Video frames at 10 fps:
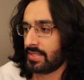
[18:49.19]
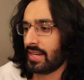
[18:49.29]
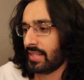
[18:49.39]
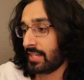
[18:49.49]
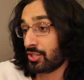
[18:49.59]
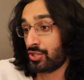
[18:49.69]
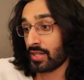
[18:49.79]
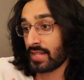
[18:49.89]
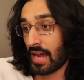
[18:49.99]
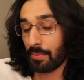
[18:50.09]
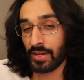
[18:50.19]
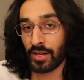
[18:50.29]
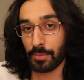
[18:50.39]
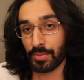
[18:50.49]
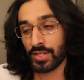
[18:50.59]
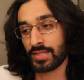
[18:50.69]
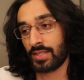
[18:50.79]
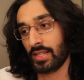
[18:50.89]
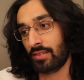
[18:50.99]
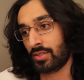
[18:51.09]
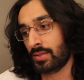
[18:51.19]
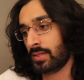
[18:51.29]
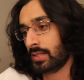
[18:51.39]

not like it's just happening on a personal level.